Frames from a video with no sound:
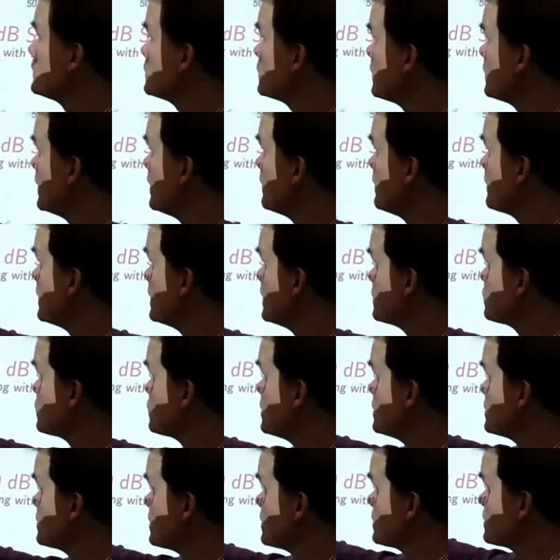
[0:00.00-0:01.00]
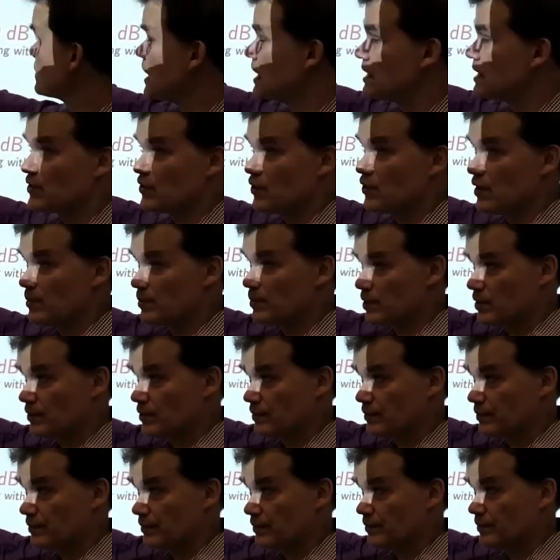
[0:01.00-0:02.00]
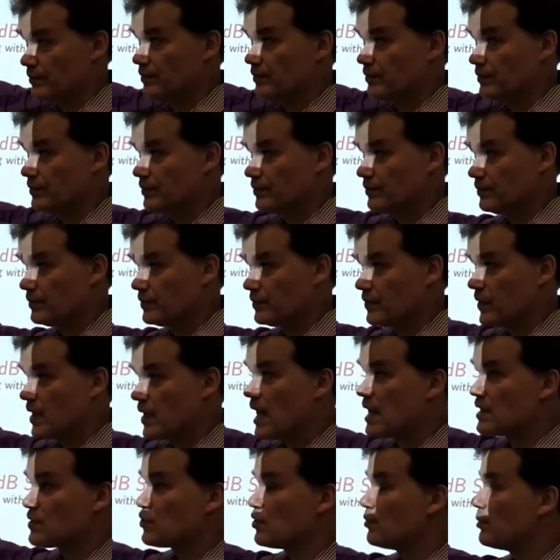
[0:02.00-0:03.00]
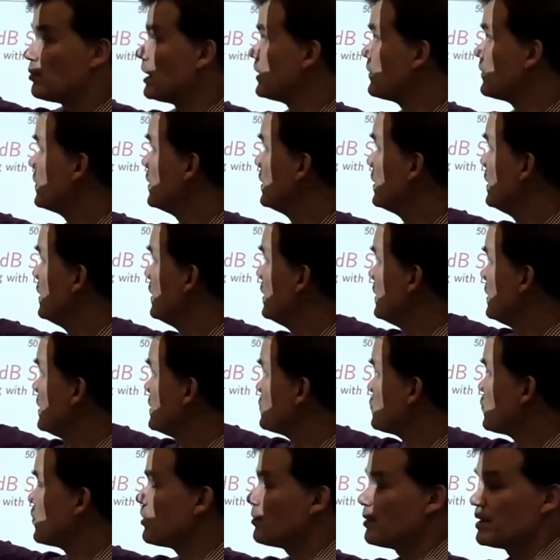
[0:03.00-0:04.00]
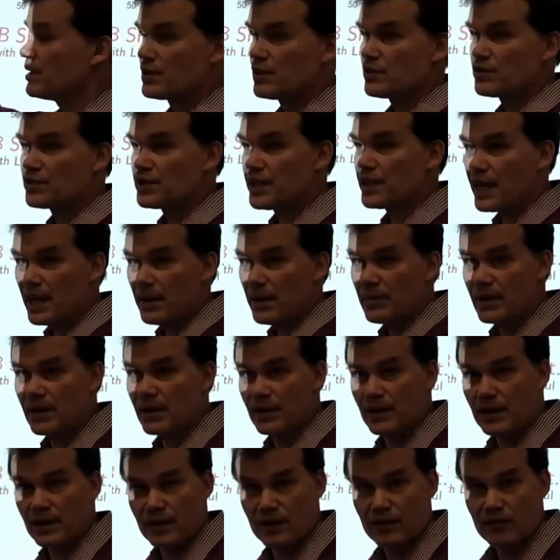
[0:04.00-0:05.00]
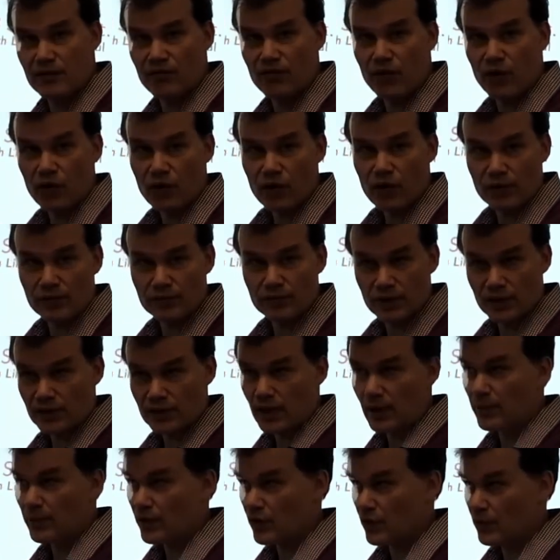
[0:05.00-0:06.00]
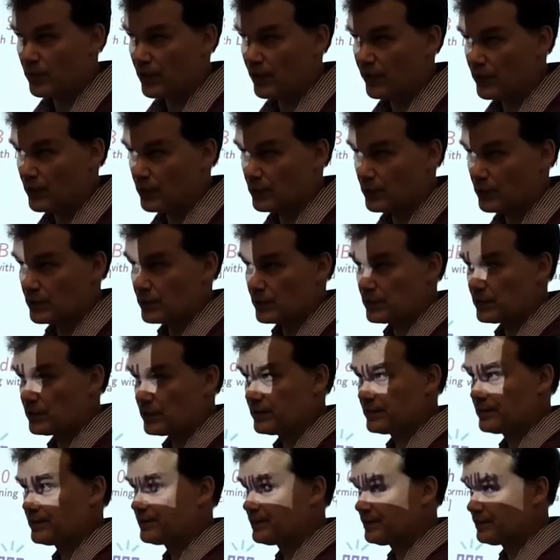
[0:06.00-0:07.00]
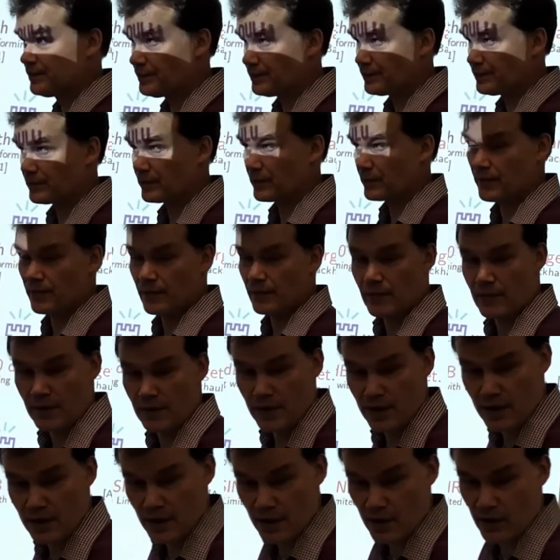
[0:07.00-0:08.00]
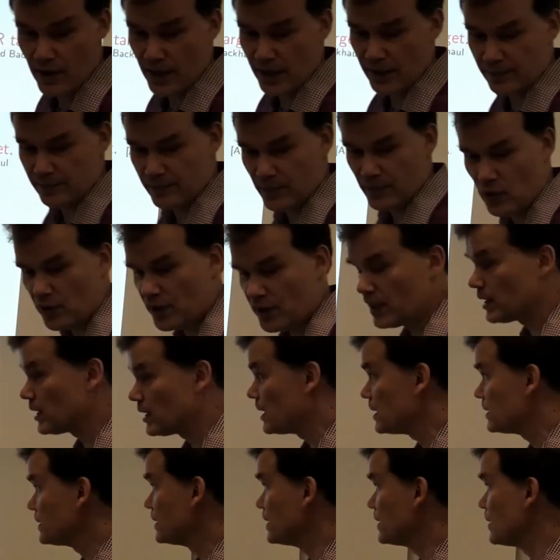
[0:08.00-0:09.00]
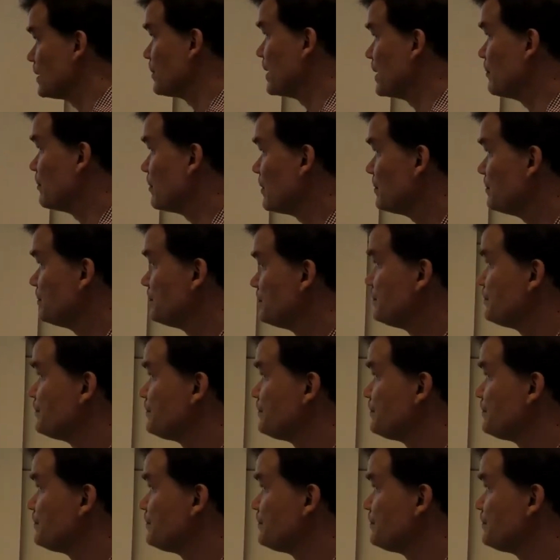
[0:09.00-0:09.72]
So here we exchange just less terms. We assume that this term is the same for a subgroup of users. Okay, more details in the paper.